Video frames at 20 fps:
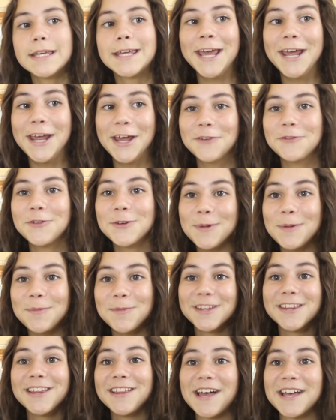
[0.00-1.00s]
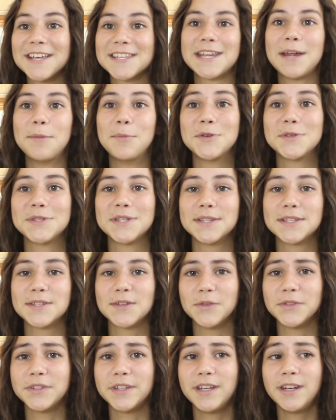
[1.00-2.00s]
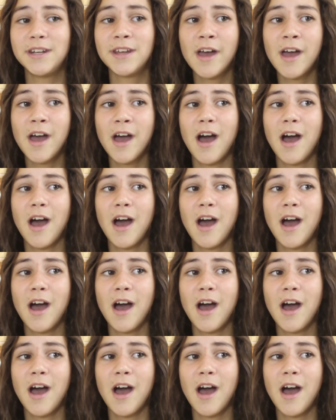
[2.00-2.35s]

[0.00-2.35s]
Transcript: can't remember the last time I was insulted.